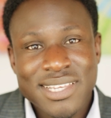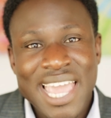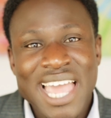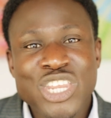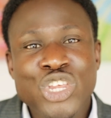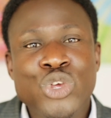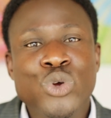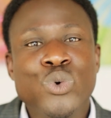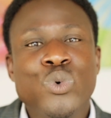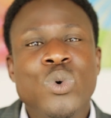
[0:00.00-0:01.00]
Can
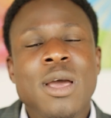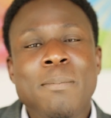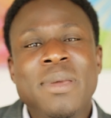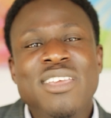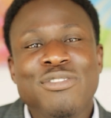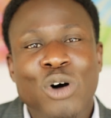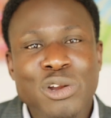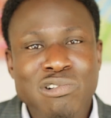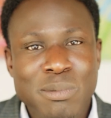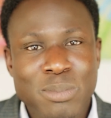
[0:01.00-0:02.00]
you be
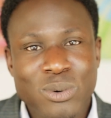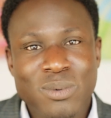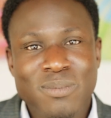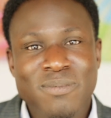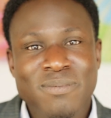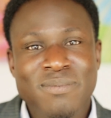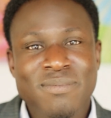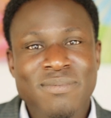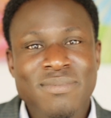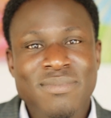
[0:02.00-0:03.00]
vulnerable?
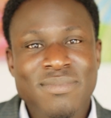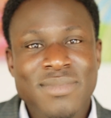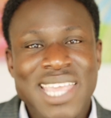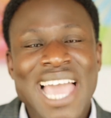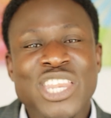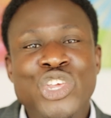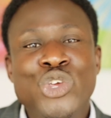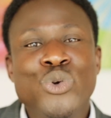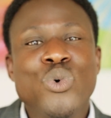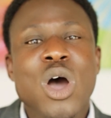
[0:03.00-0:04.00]
Can
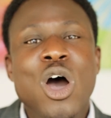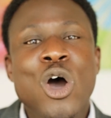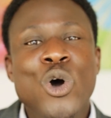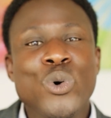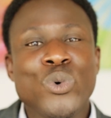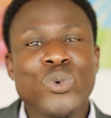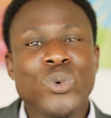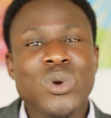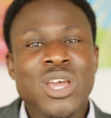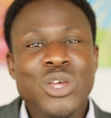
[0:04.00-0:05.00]
you
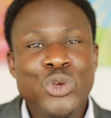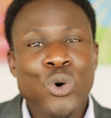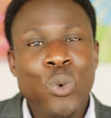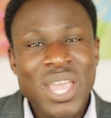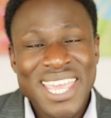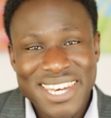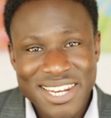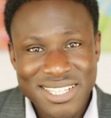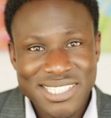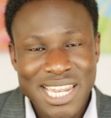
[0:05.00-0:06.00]
own your
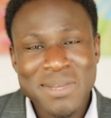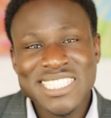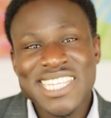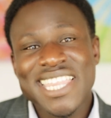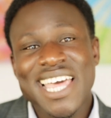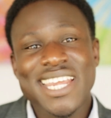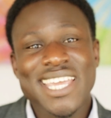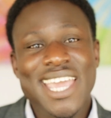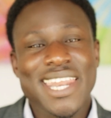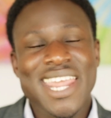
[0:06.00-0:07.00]
weirdness? Let me say that
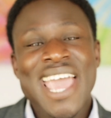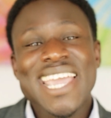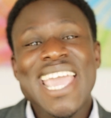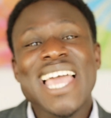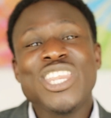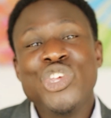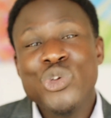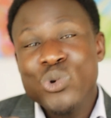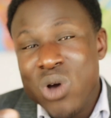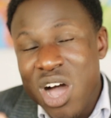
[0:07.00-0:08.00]
again. Can
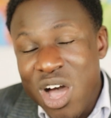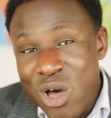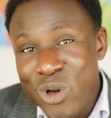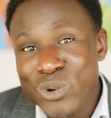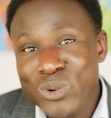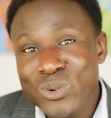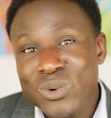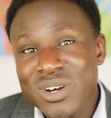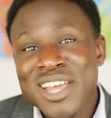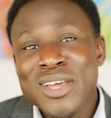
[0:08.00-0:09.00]
you
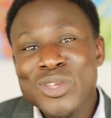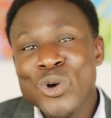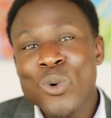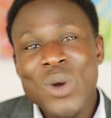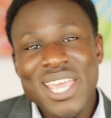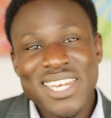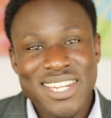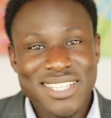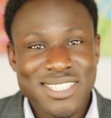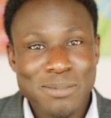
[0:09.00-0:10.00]
own your
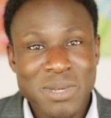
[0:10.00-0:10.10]
weirdness?